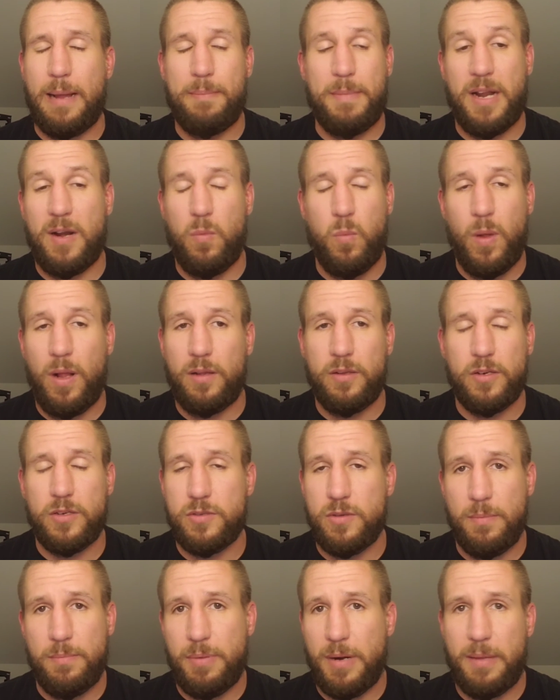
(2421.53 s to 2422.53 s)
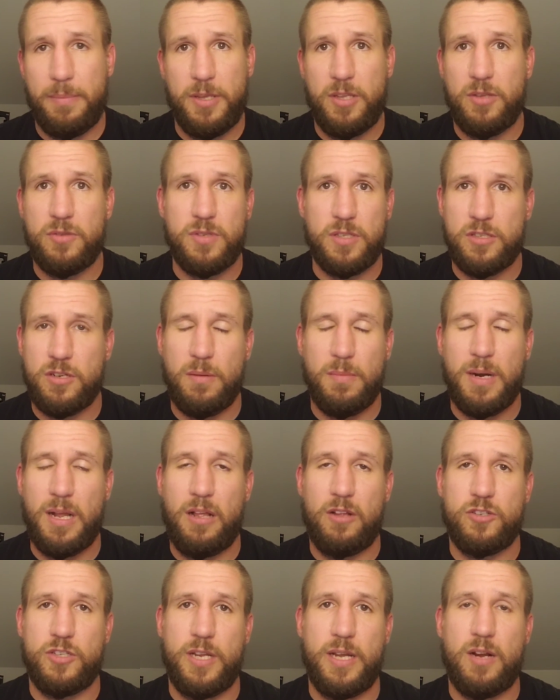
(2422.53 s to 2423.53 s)
I'm not a welder, so I'm probably using
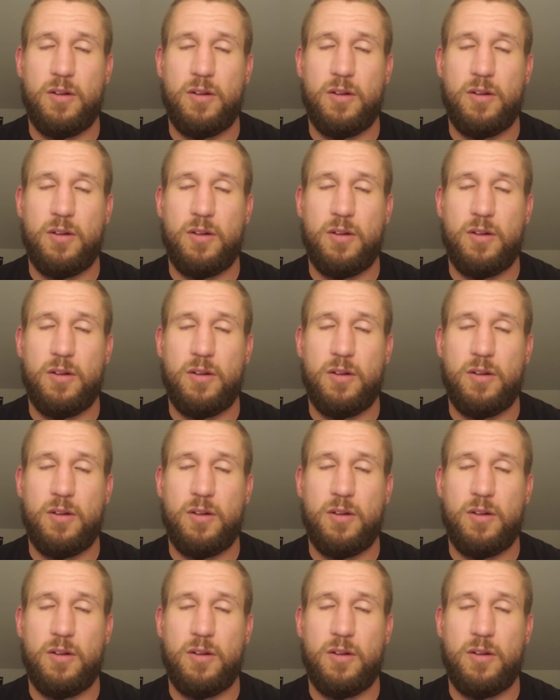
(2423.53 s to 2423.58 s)
terminology